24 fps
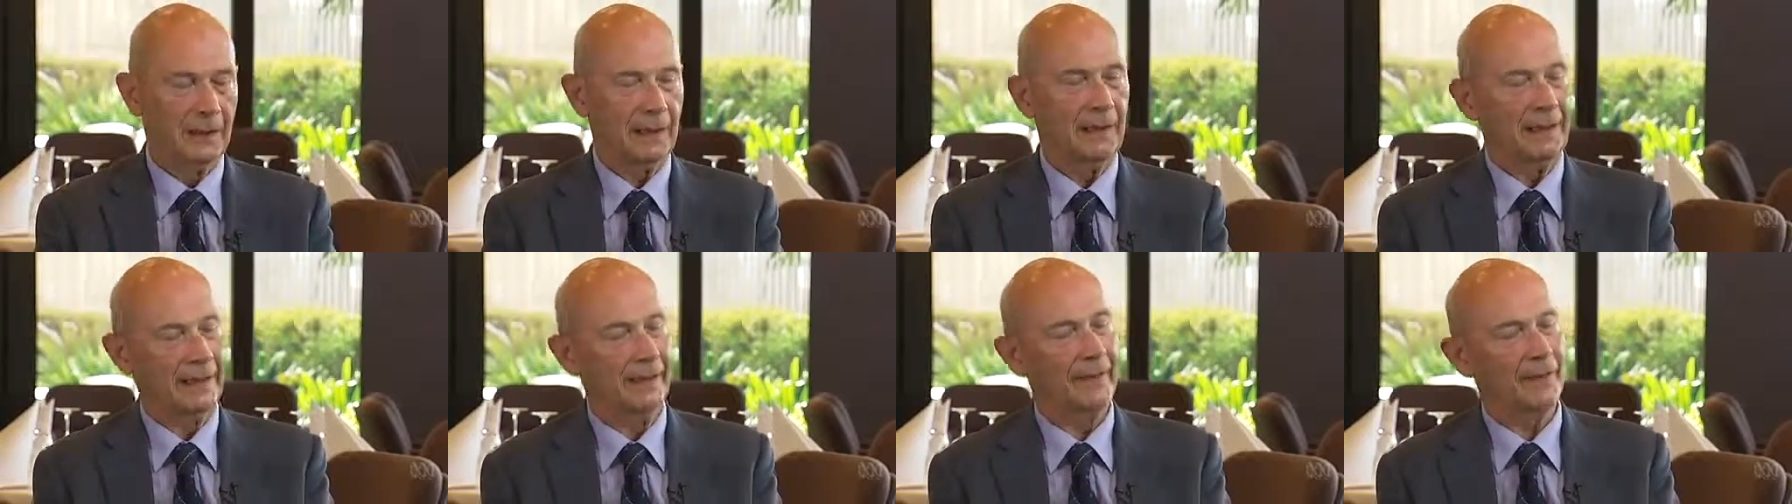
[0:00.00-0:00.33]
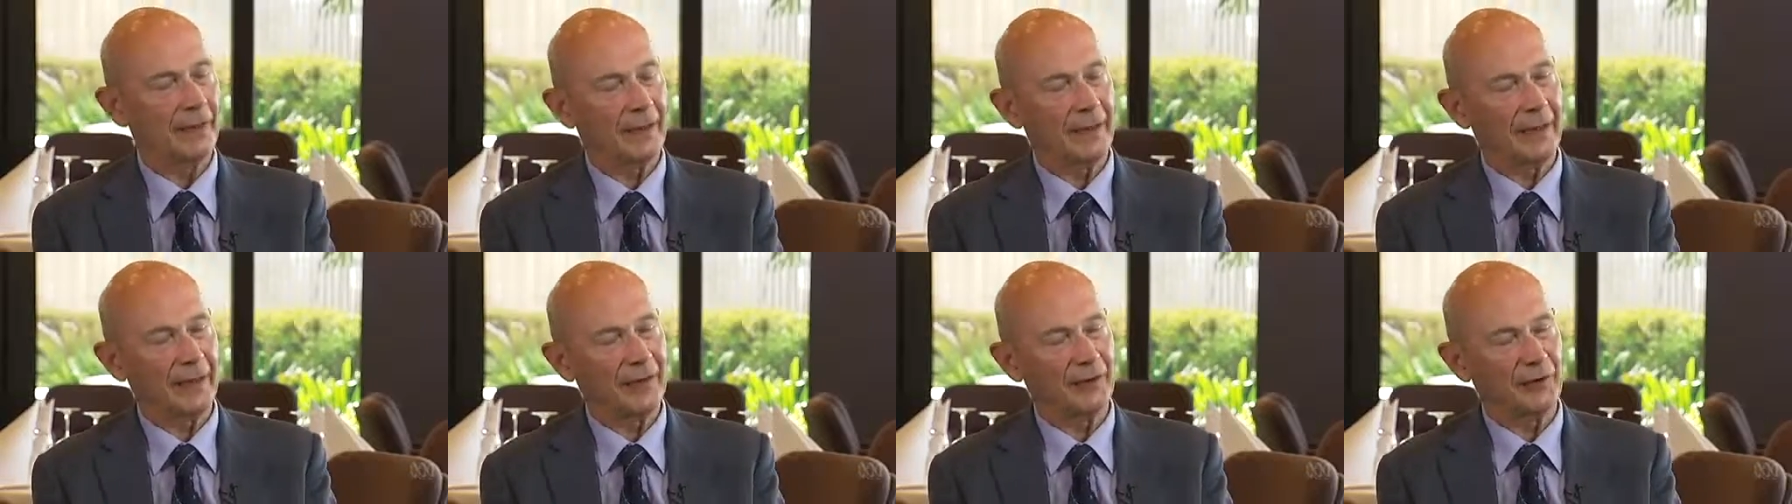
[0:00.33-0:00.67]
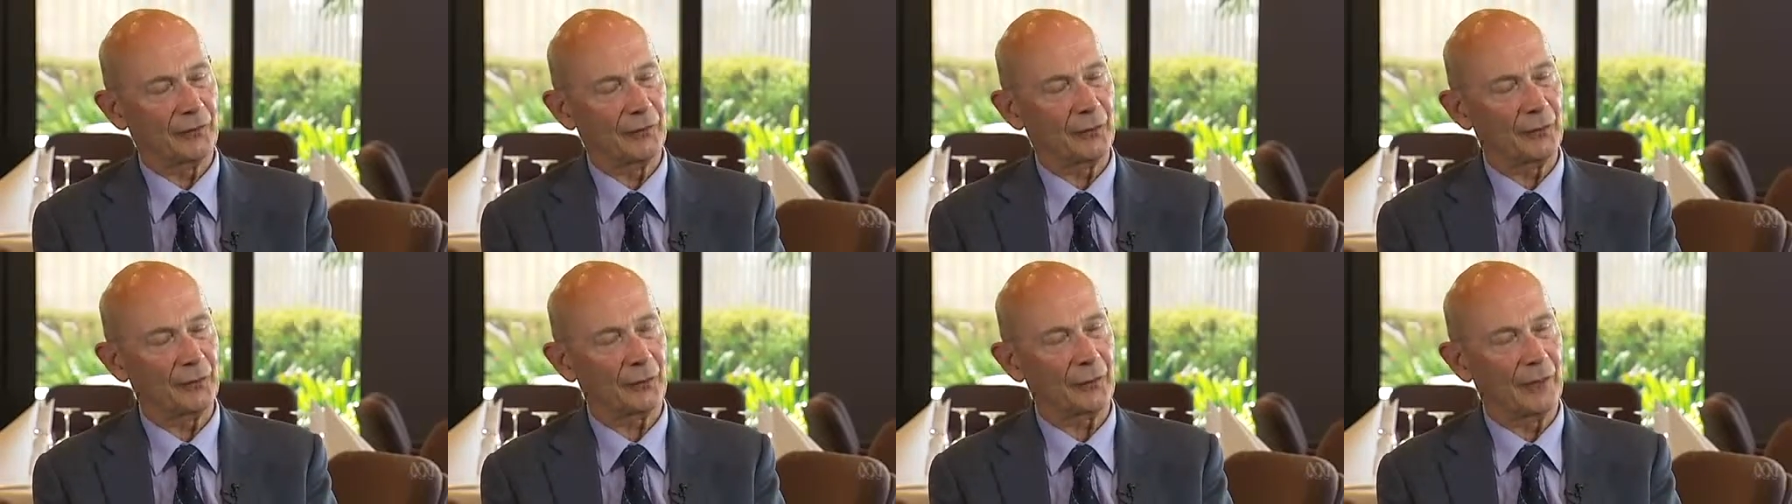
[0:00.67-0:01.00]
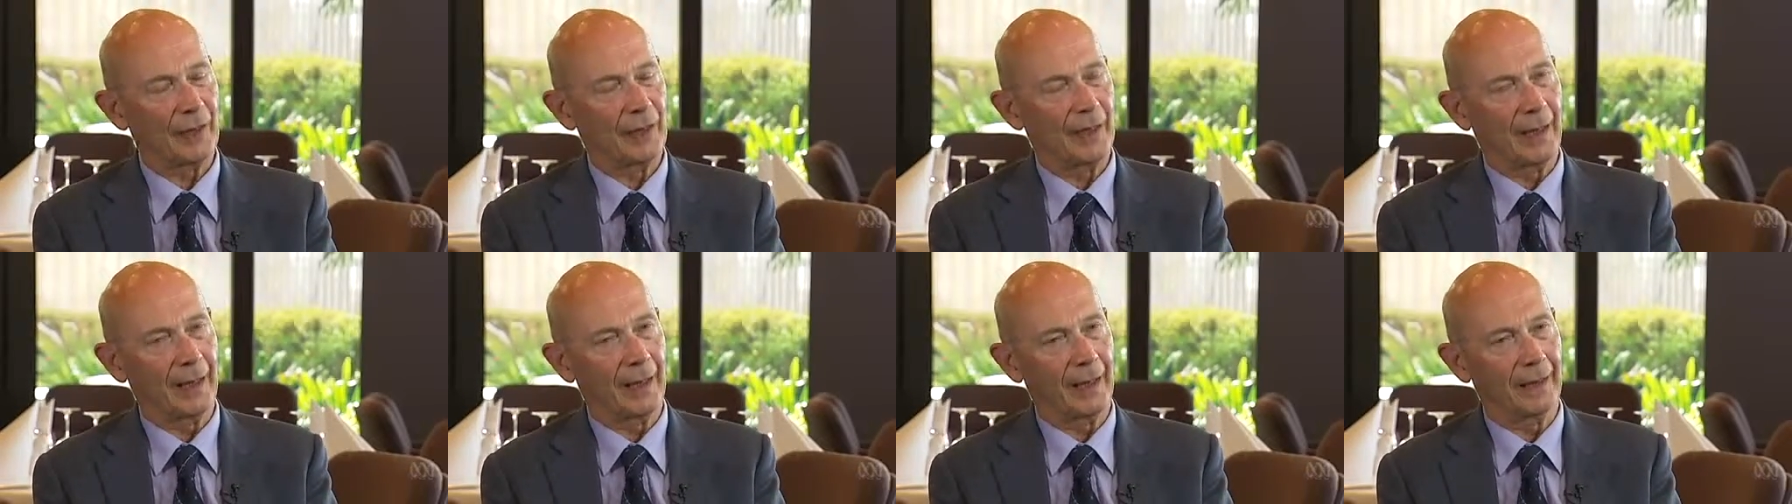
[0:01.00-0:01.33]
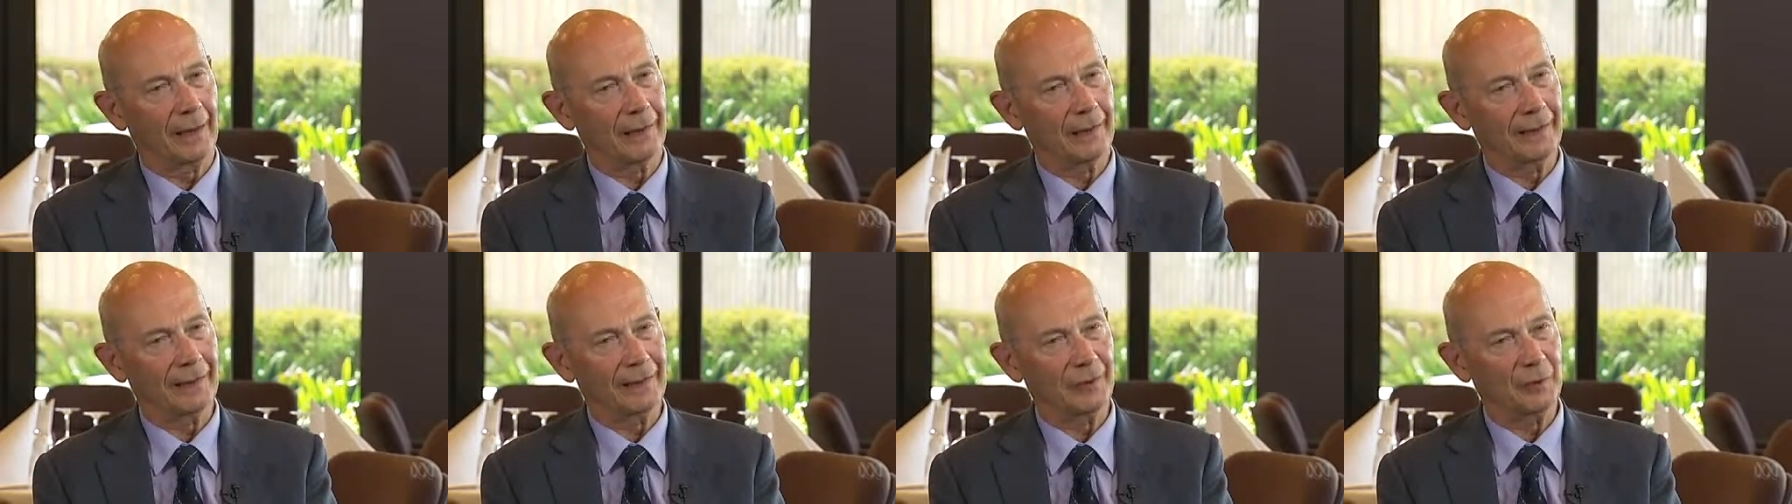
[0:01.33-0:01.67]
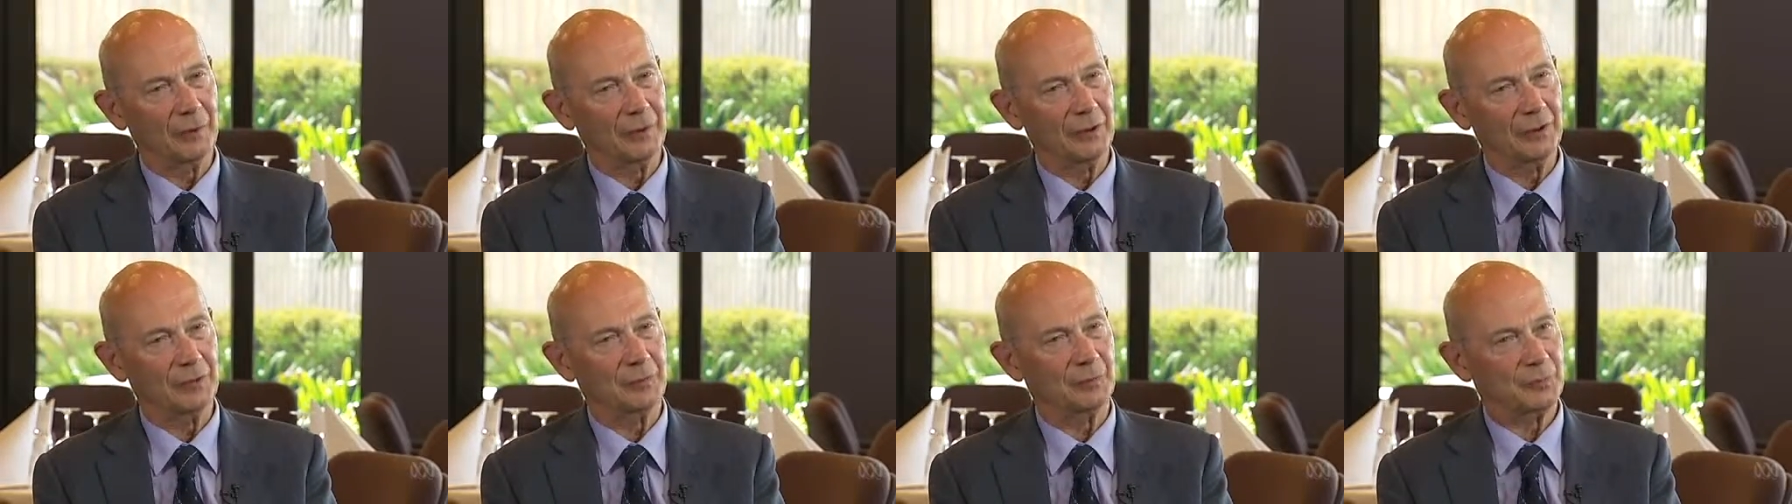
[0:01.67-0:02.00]
And in the case of Australia, it
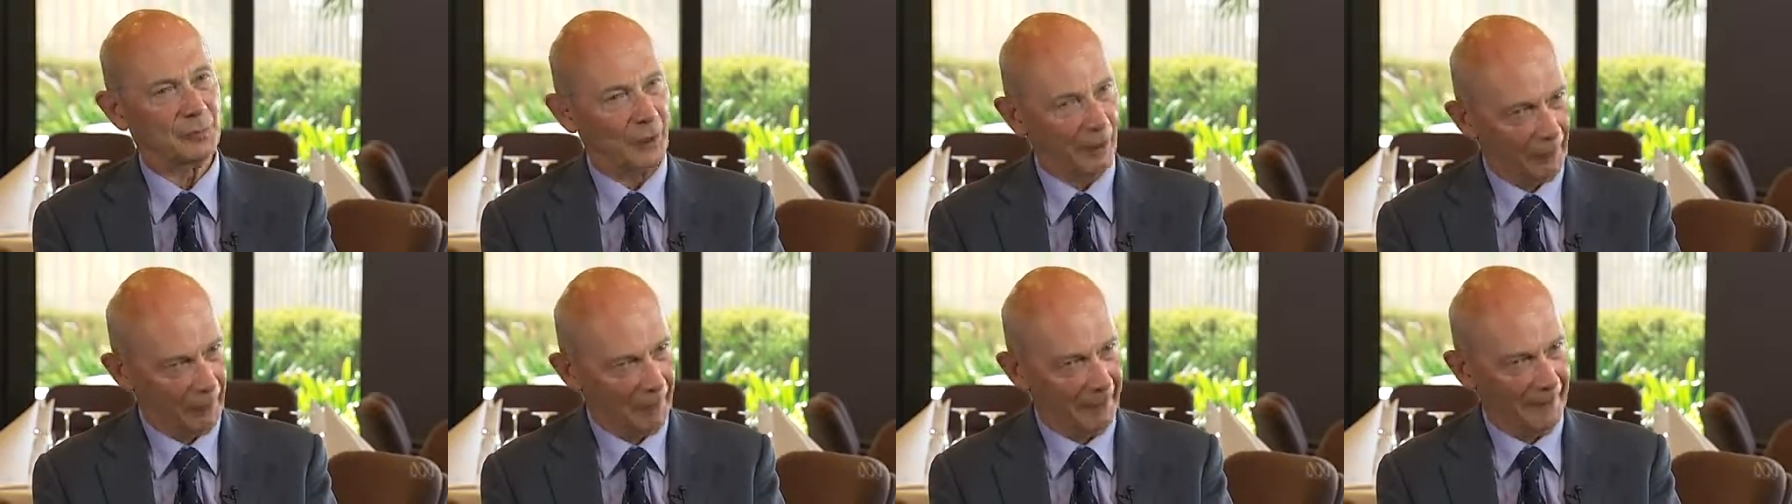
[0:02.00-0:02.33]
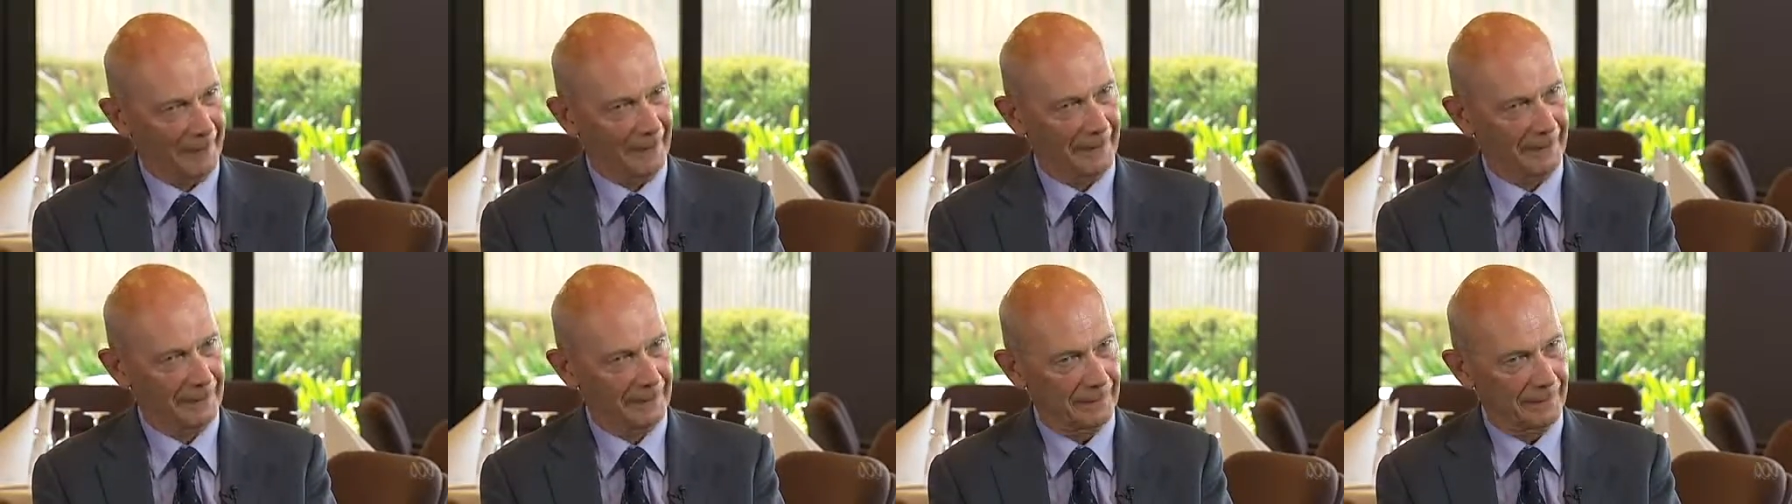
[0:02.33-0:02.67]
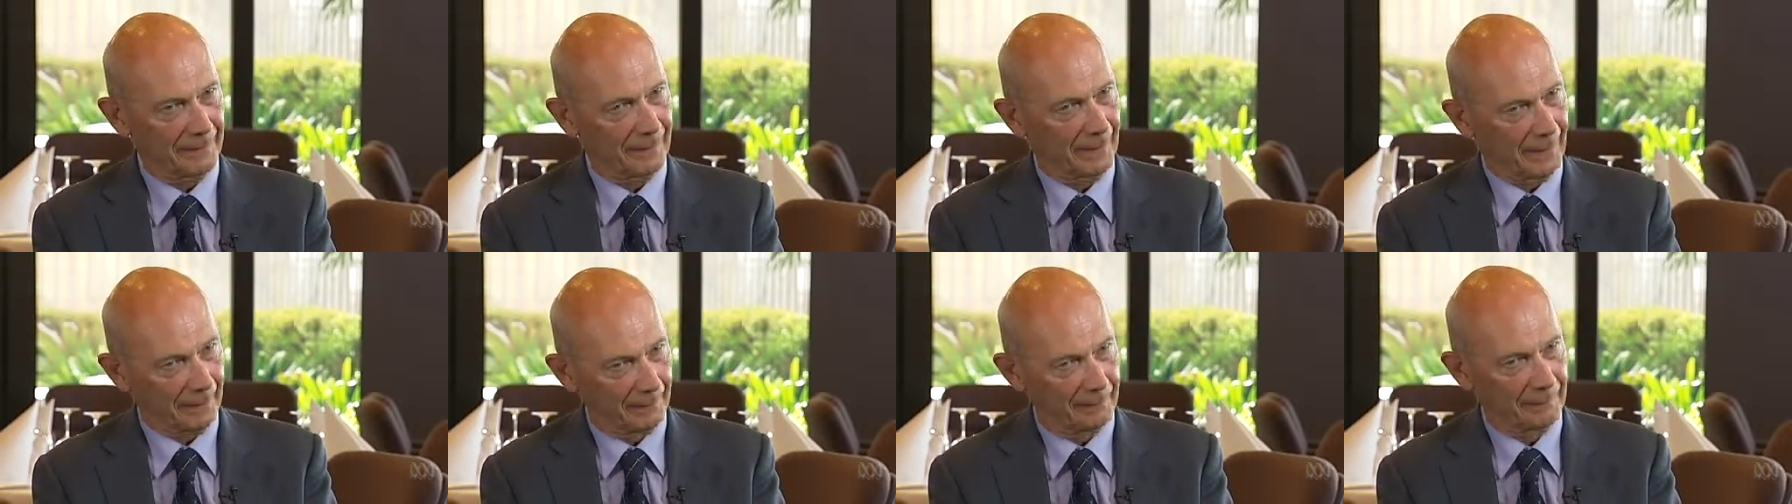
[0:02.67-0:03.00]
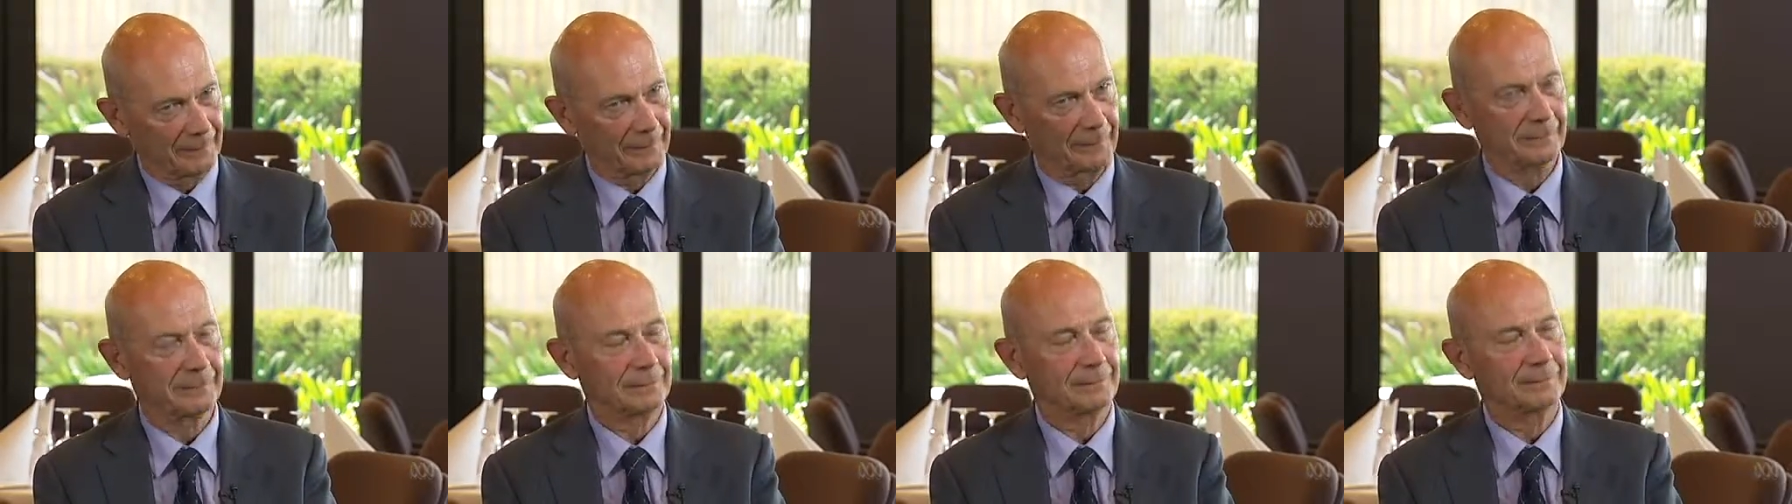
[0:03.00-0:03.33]
will probably, and I'm